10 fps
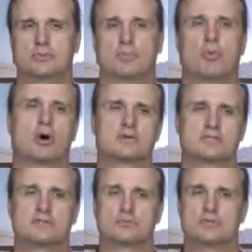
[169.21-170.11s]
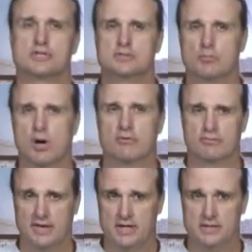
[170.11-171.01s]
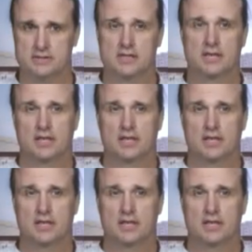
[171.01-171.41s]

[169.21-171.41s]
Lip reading: The partisans would just mark V's